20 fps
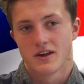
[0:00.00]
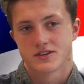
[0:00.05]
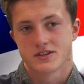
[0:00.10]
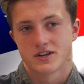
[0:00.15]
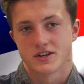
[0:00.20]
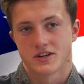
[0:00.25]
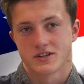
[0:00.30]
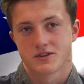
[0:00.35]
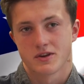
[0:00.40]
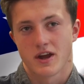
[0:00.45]

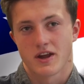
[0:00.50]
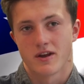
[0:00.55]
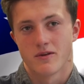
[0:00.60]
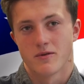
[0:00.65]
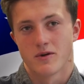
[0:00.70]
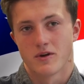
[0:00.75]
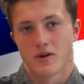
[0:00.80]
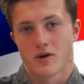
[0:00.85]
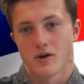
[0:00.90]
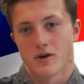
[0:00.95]
So I just kind of
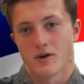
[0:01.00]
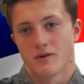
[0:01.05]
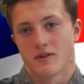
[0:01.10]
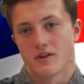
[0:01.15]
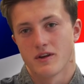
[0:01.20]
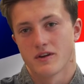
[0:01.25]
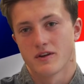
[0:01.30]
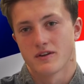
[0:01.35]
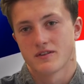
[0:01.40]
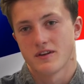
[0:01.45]
want to go out
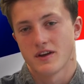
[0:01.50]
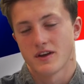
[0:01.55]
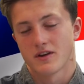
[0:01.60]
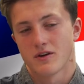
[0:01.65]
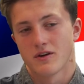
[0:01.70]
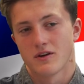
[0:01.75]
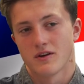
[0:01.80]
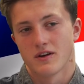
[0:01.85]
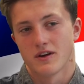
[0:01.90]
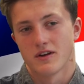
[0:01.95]
there, take it
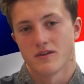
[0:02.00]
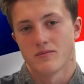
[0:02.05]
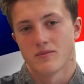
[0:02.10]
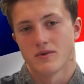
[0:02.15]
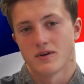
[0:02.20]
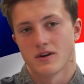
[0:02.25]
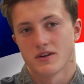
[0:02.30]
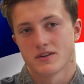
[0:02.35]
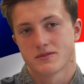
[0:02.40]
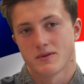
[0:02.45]
all in,
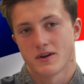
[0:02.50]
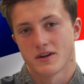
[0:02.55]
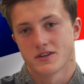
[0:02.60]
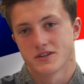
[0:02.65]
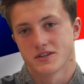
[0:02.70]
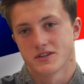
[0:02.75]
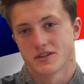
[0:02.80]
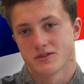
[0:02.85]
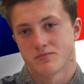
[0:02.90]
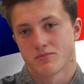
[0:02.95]
but
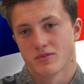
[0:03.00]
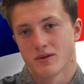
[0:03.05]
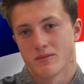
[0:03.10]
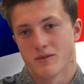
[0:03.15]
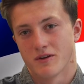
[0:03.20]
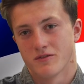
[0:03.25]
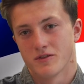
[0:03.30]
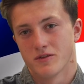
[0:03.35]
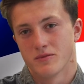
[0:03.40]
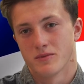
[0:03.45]
especially just play
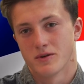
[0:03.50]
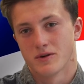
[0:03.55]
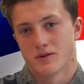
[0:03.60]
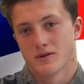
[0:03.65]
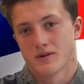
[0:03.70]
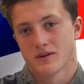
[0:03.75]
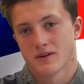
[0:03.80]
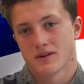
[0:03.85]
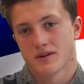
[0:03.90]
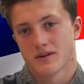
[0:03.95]
my football
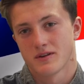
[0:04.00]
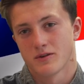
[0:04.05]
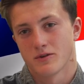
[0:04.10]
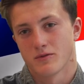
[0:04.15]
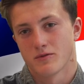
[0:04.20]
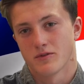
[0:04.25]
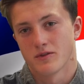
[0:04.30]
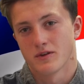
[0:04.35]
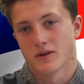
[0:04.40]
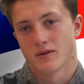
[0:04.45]
and
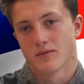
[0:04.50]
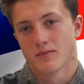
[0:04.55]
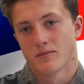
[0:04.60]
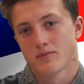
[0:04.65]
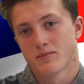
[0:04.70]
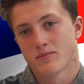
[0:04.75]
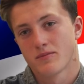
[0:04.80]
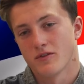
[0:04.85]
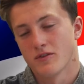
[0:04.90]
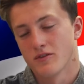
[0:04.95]
hopefully
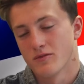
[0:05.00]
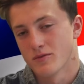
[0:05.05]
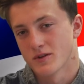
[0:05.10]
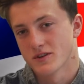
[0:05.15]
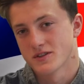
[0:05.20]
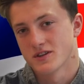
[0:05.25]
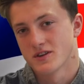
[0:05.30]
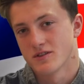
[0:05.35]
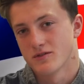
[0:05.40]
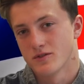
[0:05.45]
prove
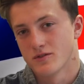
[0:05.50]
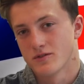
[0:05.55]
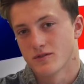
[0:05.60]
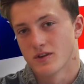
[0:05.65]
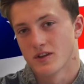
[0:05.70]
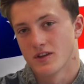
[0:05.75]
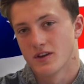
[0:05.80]
myself over